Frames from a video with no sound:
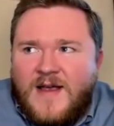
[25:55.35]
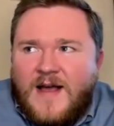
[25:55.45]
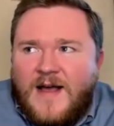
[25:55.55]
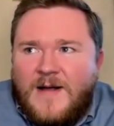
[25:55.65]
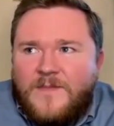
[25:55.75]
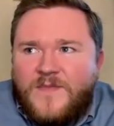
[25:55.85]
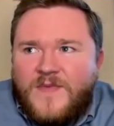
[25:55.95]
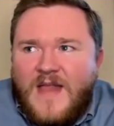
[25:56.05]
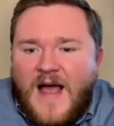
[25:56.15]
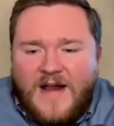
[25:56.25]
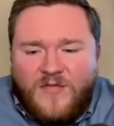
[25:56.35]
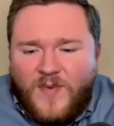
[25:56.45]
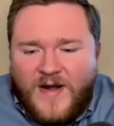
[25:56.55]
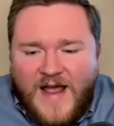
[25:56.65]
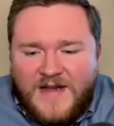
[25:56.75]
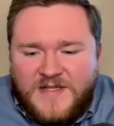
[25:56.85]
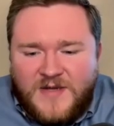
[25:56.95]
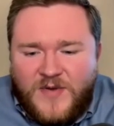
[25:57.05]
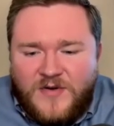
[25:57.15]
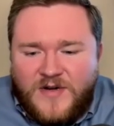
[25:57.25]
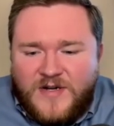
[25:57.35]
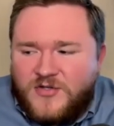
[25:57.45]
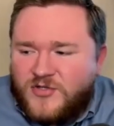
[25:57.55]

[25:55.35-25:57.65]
not everybody has the ability to